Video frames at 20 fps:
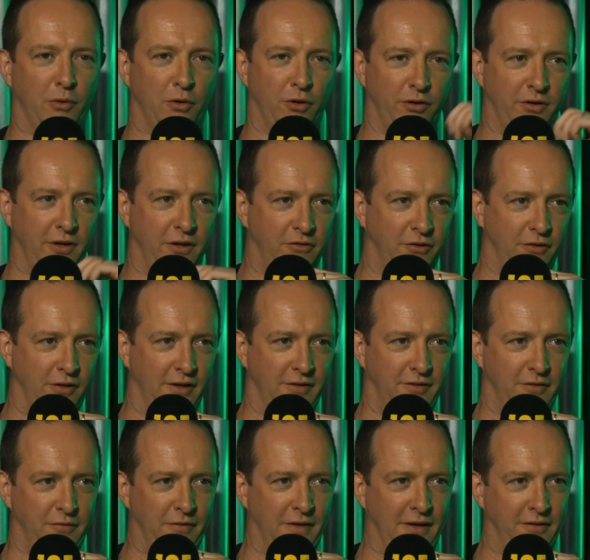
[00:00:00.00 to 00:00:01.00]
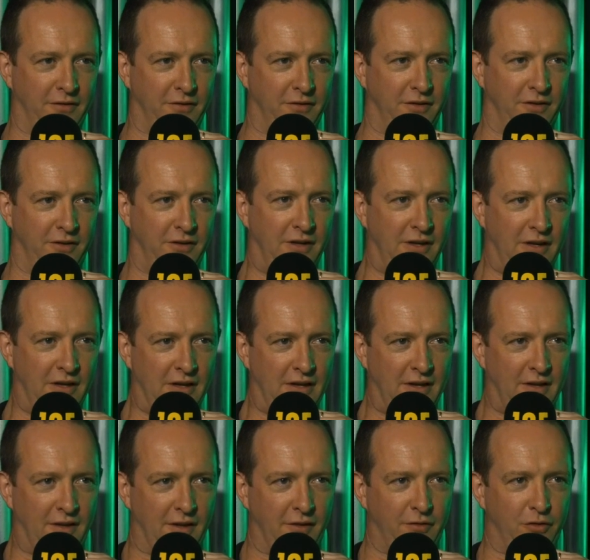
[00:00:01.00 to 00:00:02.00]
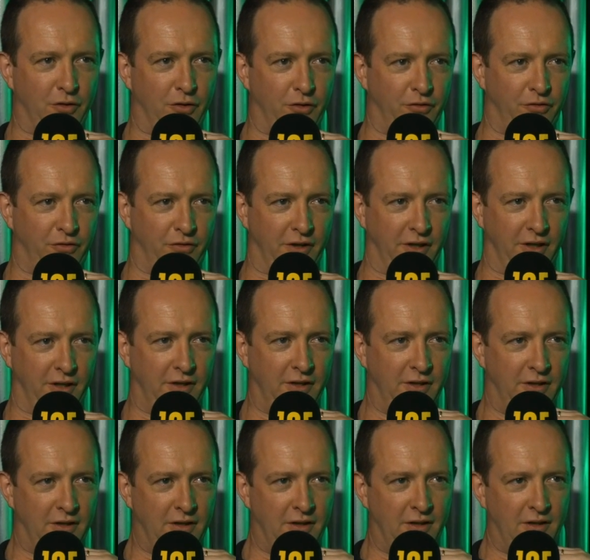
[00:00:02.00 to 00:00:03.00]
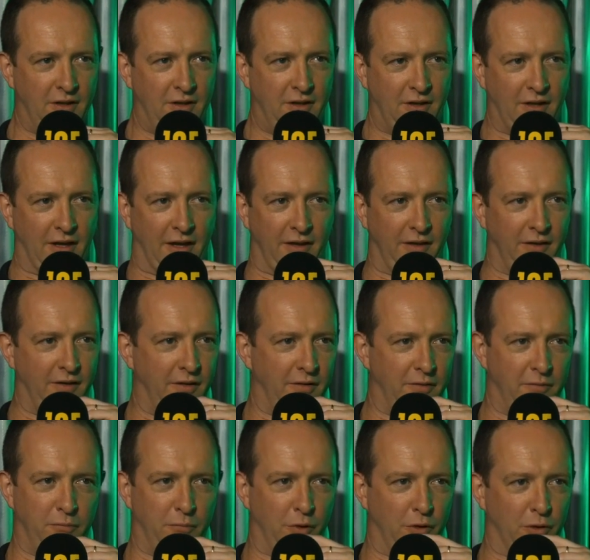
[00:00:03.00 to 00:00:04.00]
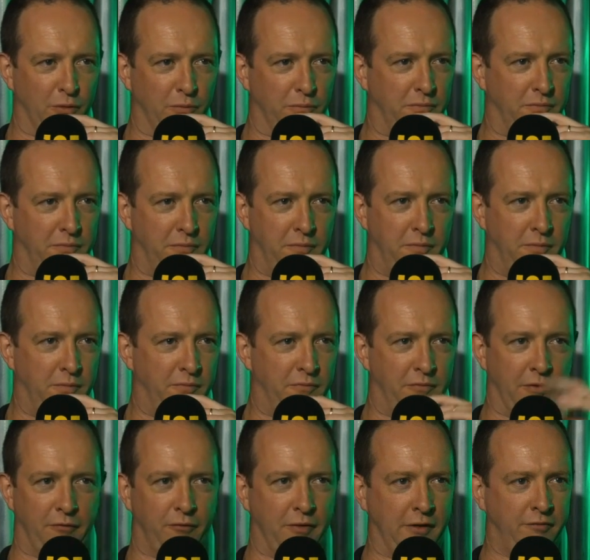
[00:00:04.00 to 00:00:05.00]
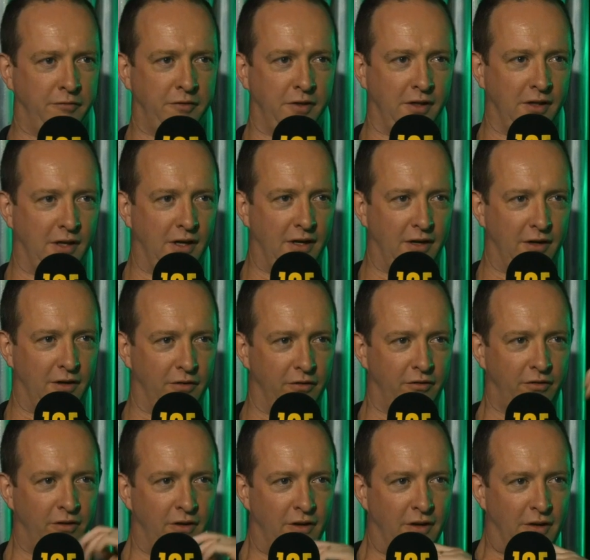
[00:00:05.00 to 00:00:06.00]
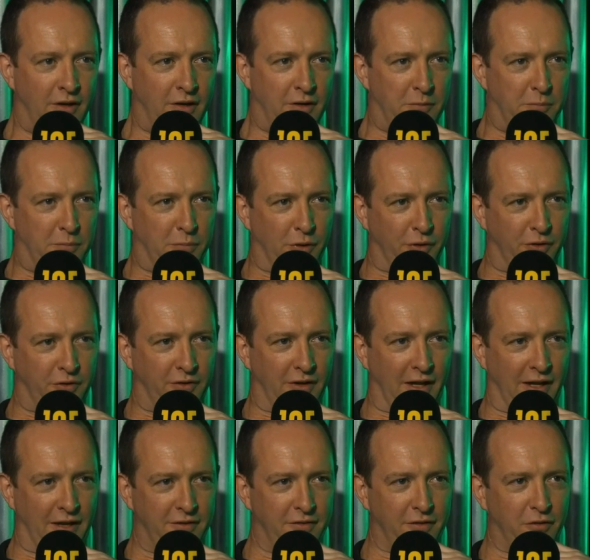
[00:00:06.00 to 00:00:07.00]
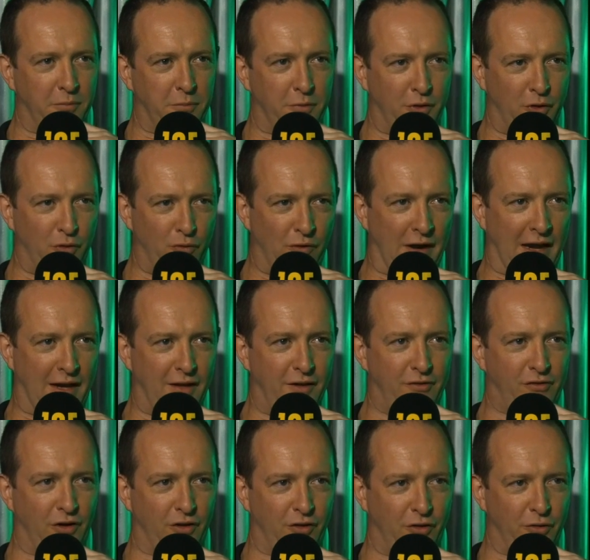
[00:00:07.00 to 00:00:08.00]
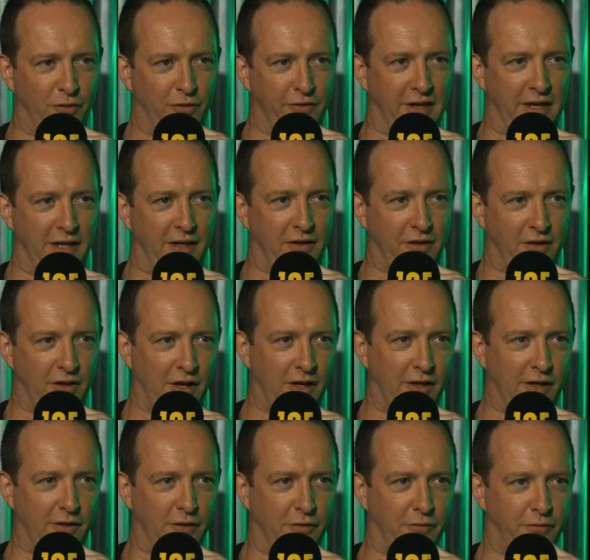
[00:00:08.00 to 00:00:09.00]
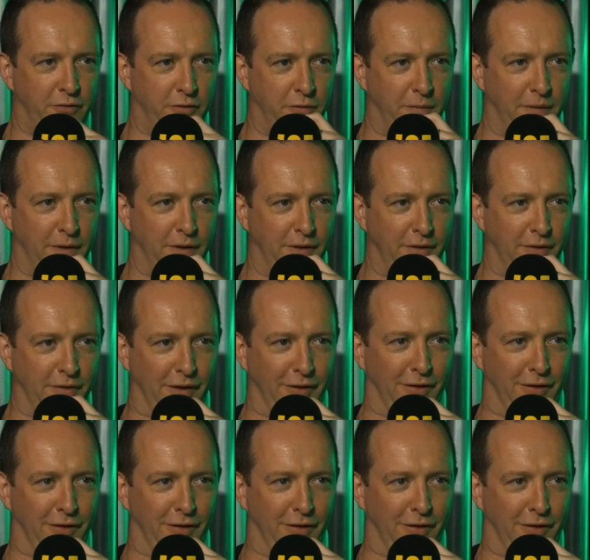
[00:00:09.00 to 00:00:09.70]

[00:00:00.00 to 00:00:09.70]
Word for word: important issue that's affected this country in you know fifty years. But like, is it something you relish, or do you think, God, I'd love to be,